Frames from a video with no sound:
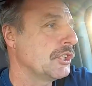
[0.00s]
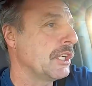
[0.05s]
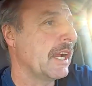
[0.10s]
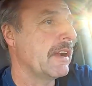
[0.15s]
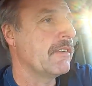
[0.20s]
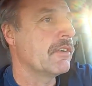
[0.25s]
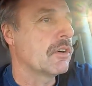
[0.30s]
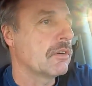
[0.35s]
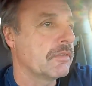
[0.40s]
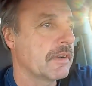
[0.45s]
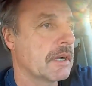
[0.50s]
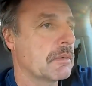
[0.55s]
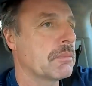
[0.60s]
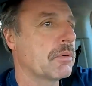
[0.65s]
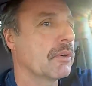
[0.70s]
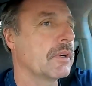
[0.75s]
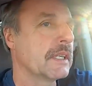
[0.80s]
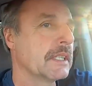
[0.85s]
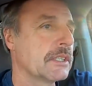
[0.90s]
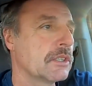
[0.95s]
Shave
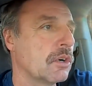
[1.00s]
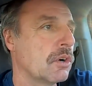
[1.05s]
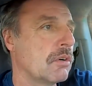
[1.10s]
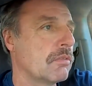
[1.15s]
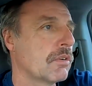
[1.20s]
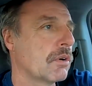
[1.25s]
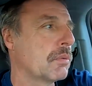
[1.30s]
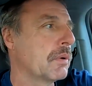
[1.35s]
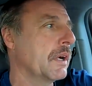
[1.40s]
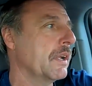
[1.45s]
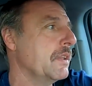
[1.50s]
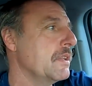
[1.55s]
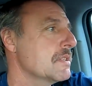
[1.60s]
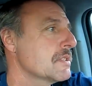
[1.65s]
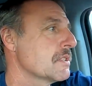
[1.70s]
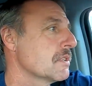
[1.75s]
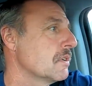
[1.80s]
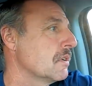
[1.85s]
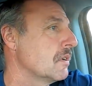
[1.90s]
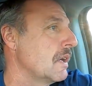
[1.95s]
November is over with,
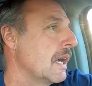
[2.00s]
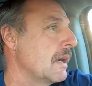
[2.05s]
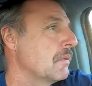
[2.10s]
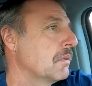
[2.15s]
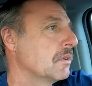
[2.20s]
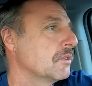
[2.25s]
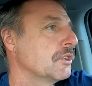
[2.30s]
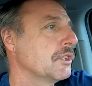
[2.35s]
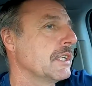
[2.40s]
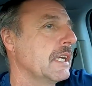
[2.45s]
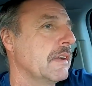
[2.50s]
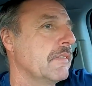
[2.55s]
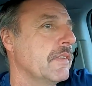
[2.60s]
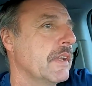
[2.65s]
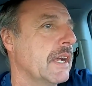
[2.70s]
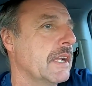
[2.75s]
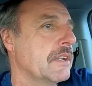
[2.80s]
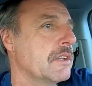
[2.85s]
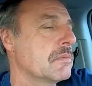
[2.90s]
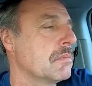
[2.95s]
so I will shave
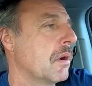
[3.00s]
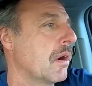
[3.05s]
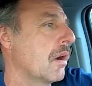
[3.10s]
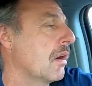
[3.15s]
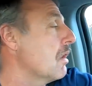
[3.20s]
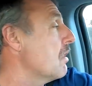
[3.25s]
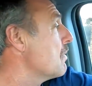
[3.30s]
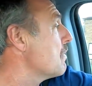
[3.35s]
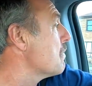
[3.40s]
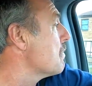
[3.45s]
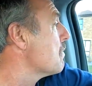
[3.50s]
that tomorrow.